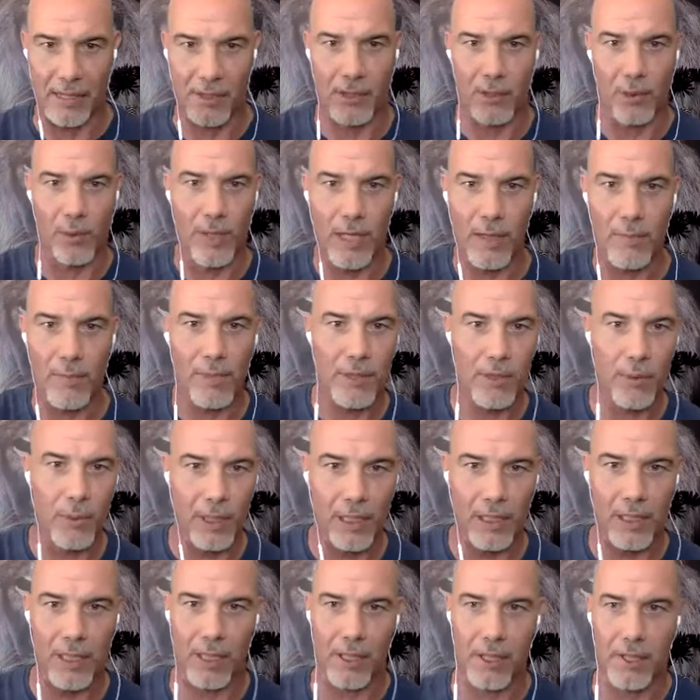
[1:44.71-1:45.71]
So in
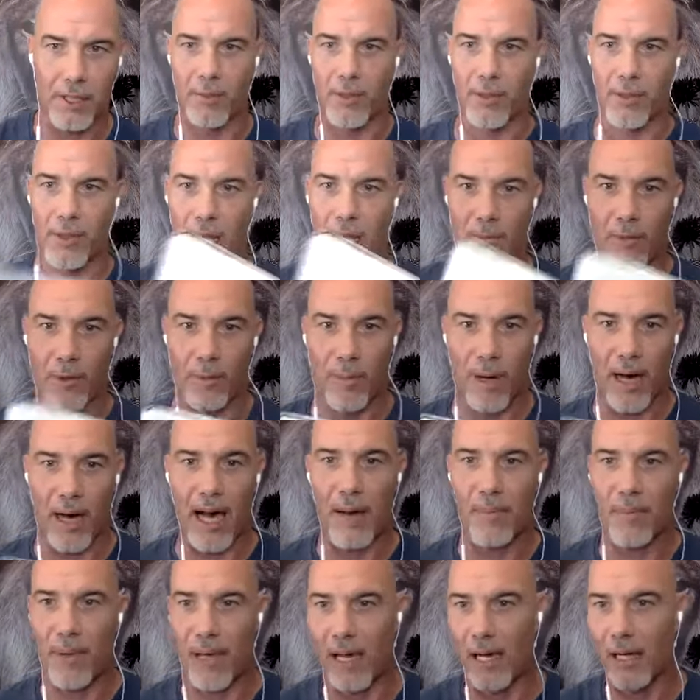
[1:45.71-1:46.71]
between customers, I would
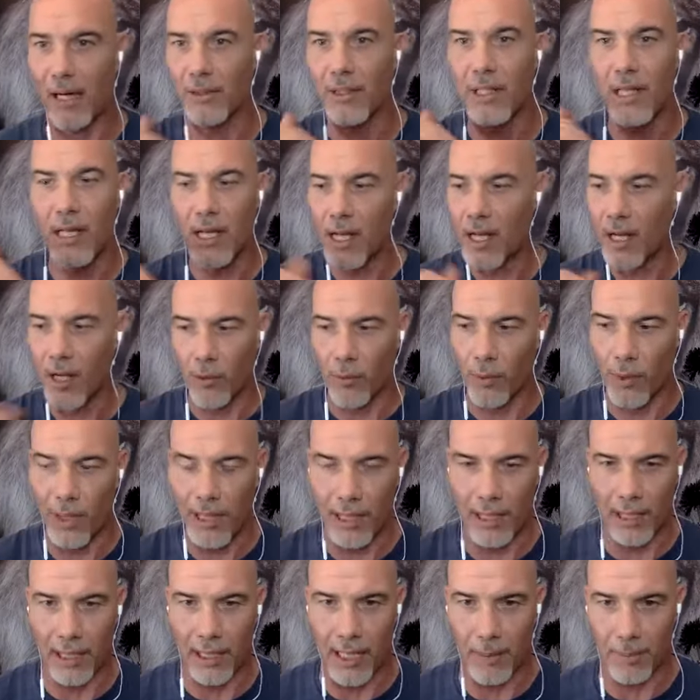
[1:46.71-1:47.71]
pop out, read
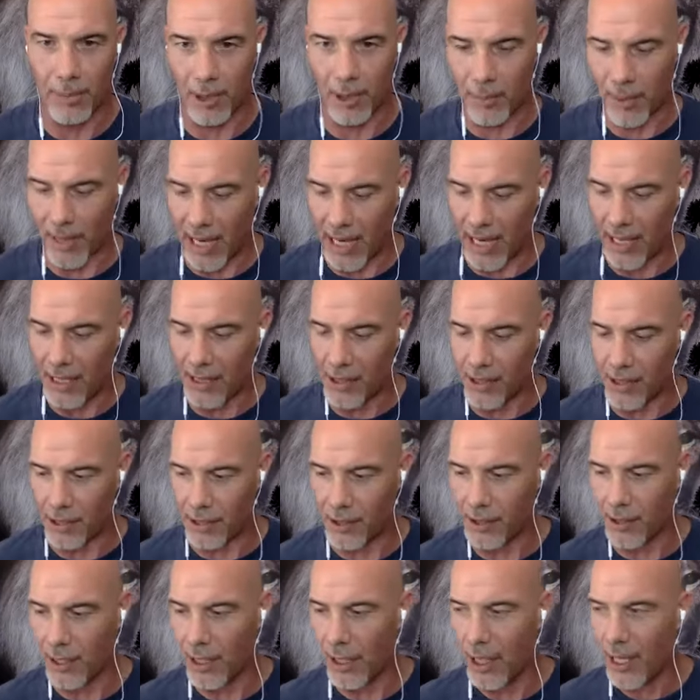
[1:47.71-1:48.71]
a couple of
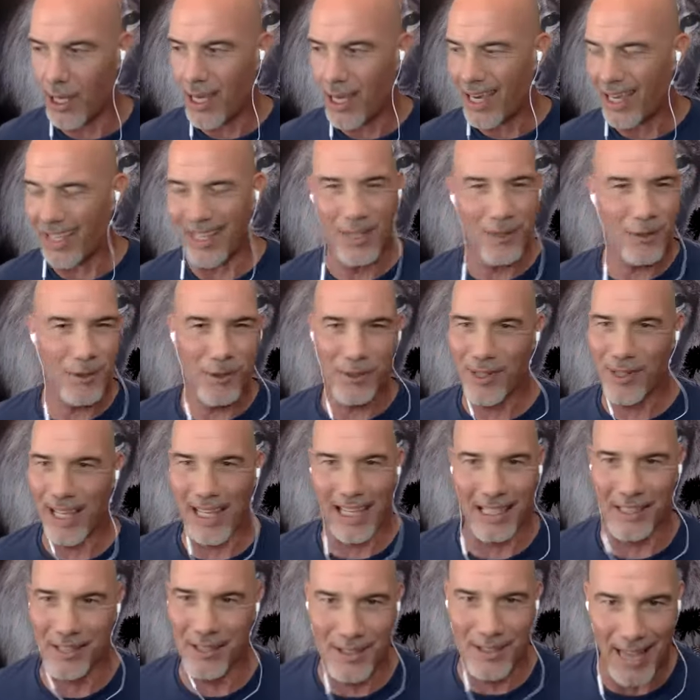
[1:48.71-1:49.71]
pages, and this was like
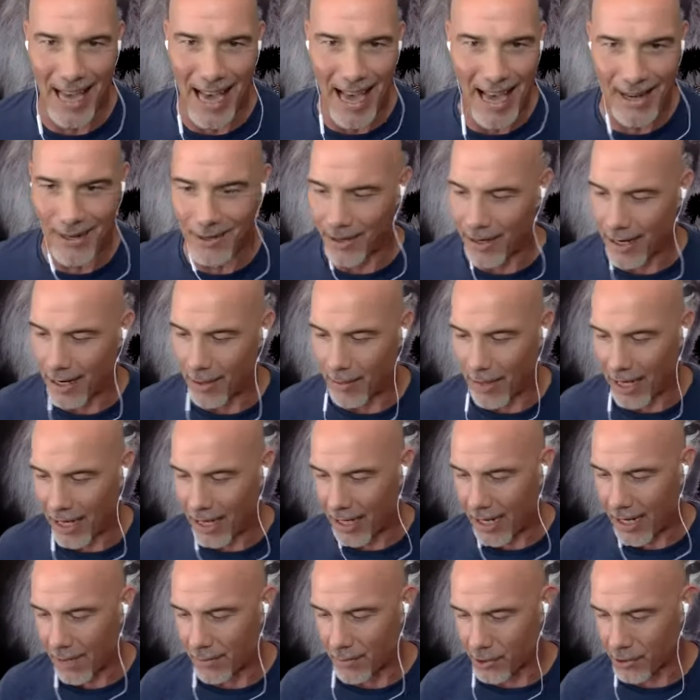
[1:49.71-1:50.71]
a Saturday, man.
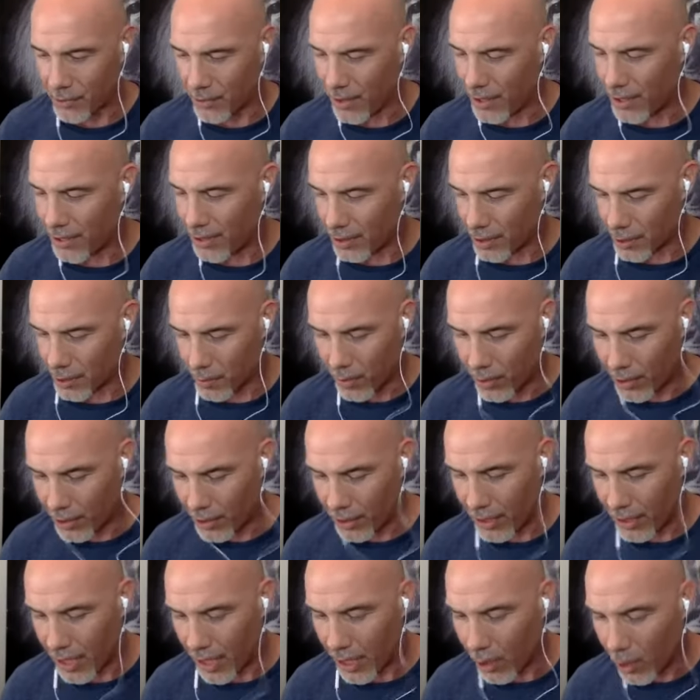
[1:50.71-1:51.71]
I was reading this book,
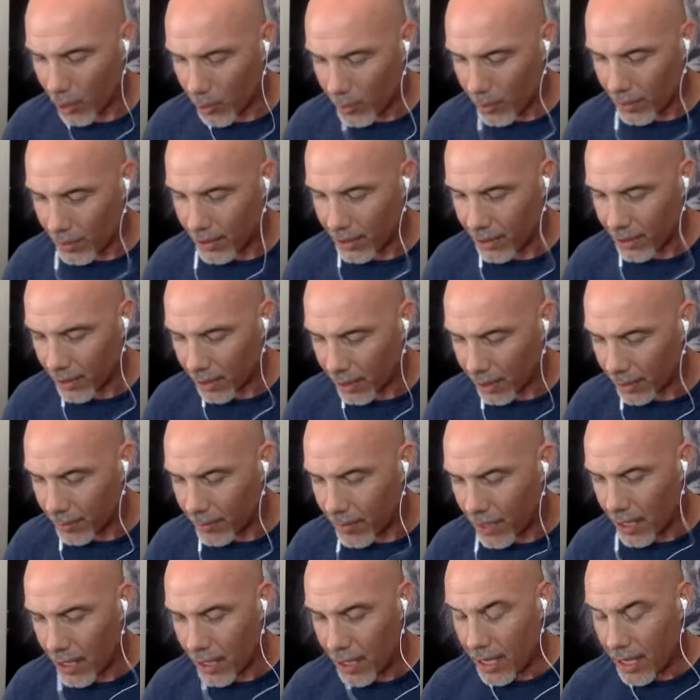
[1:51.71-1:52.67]
and I opened it up.